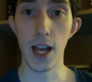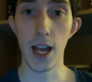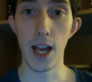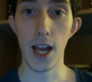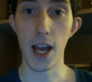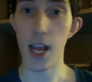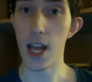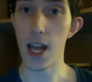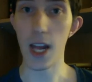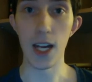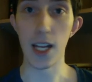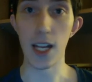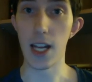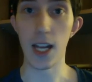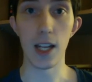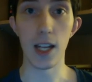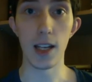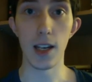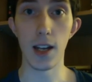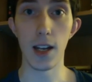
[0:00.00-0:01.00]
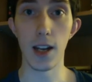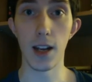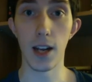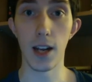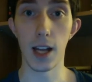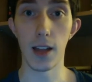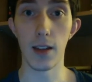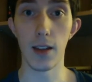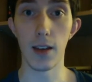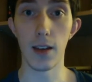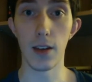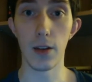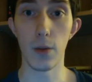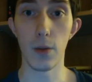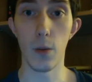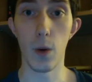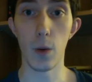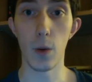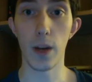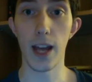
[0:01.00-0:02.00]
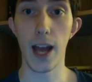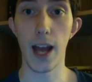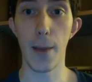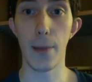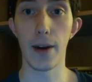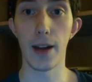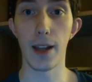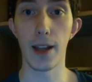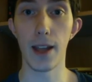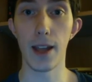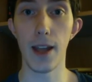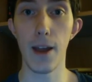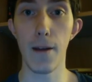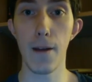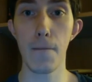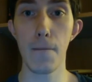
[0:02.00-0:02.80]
any incident like this won't happen again.